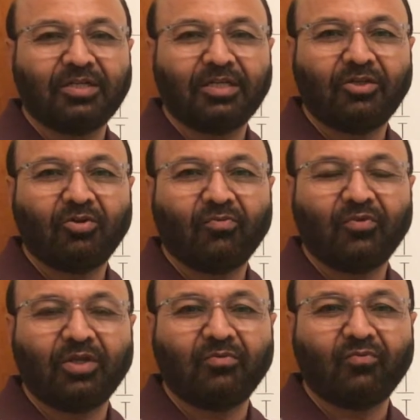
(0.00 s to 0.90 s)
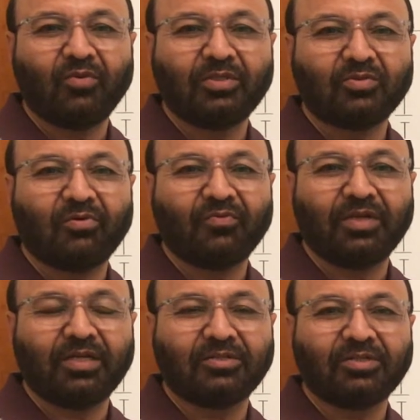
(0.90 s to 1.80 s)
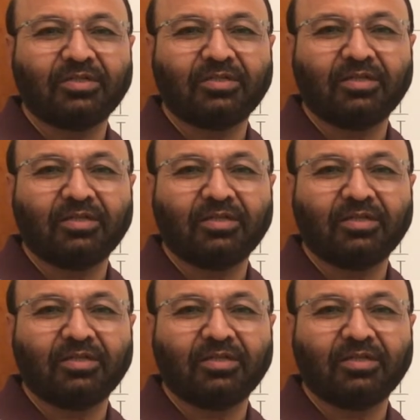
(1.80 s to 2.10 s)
area of influence of electric